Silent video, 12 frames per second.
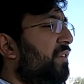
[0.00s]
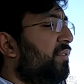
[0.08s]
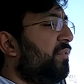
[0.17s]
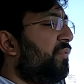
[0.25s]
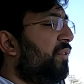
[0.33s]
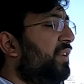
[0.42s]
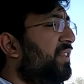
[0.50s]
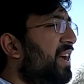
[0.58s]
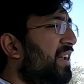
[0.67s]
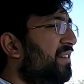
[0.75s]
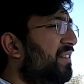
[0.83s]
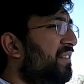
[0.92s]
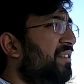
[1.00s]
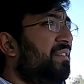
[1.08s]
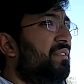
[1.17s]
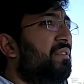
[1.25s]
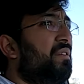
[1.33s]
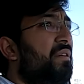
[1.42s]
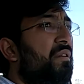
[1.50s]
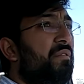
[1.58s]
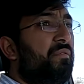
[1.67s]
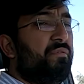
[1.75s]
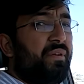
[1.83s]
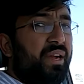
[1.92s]
So for that, this is
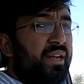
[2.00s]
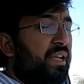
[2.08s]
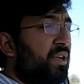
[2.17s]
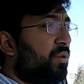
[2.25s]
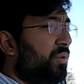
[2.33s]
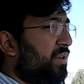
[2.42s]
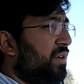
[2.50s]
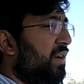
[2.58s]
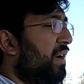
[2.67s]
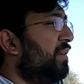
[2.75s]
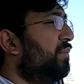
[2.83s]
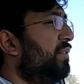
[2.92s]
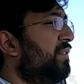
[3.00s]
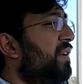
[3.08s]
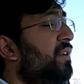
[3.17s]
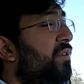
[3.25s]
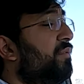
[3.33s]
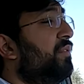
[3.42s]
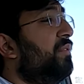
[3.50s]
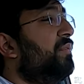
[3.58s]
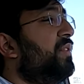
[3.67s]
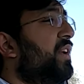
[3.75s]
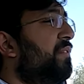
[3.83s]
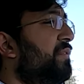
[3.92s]
fairly good, I would say, in terms
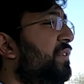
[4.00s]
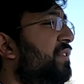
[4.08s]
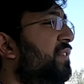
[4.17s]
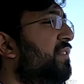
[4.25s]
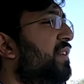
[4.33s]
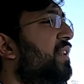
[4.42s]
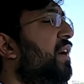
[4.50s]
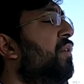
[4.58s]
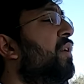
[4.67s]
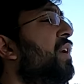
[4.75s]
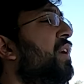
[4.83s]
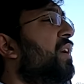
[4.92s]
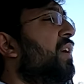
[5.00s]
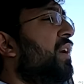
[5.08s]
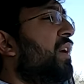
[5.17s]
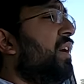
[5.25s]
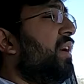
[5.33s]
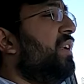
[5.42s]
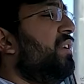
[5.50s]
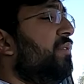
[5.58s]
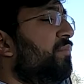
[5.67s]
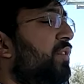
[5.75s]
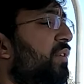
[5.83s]
of the efficiency. Now, in terms